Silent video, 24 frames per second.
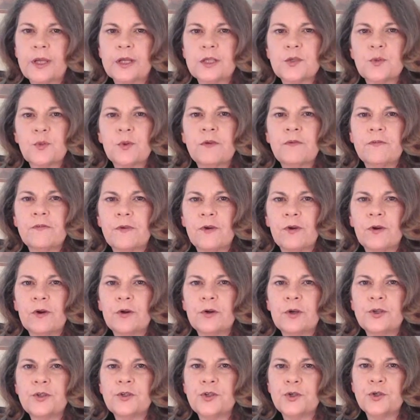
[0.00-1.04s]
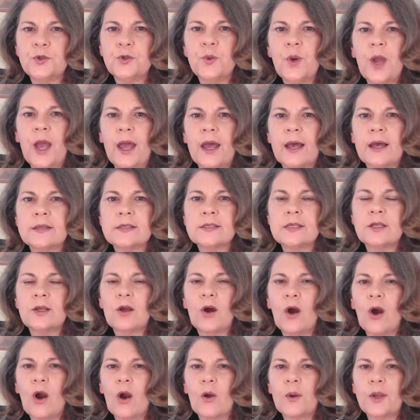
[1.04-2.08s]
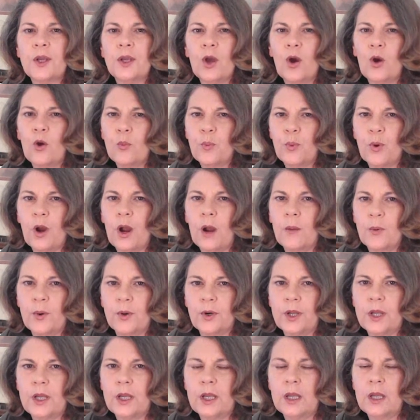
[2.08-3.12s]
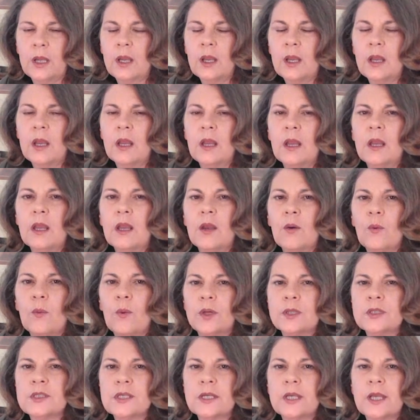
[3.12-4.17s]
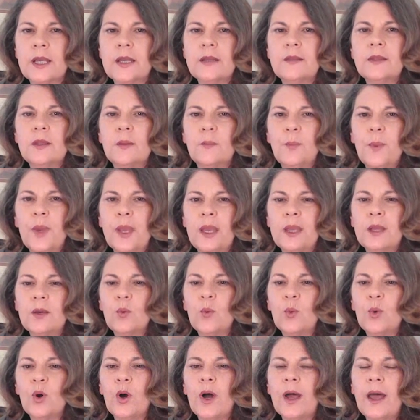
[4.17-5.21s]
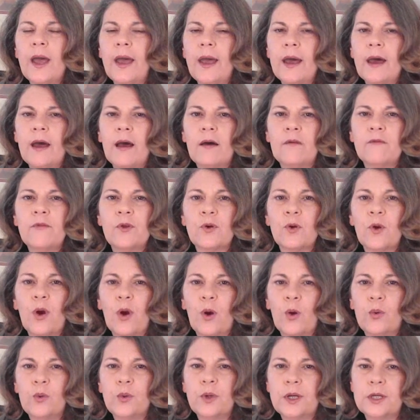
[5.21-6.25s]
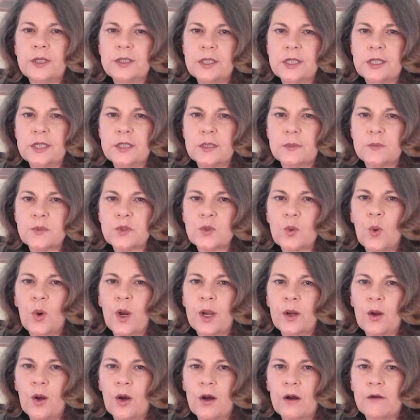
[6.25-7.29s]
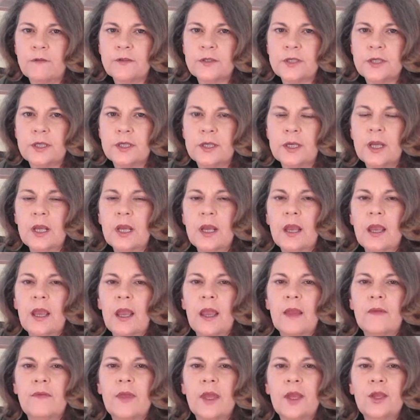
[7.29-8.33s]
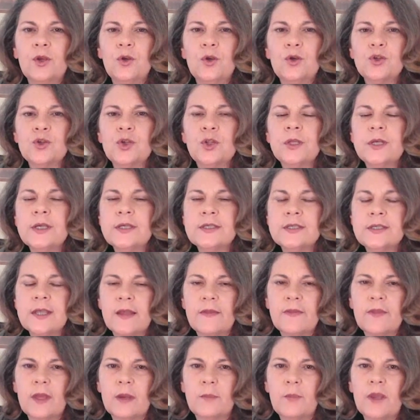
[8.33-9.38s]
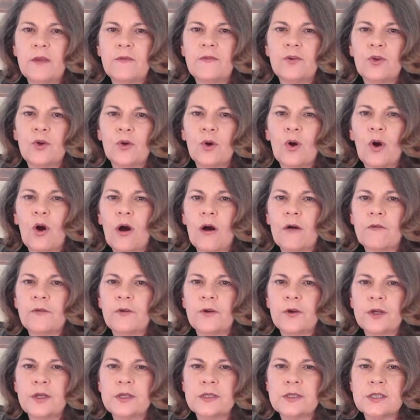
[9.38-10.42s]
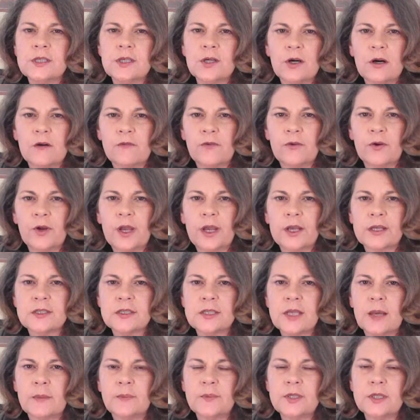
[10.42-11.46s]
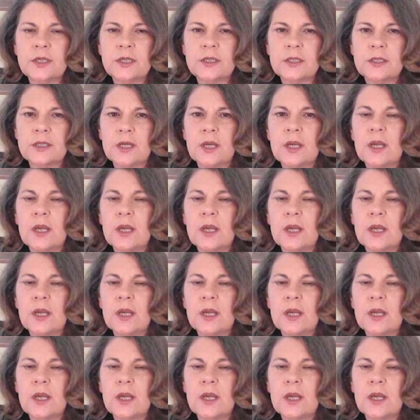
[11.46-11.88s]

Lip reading: it's referred to as an REO property. Once again, the bank will have their own addendums quite often, and they usually send them if your offer is the offer accepted.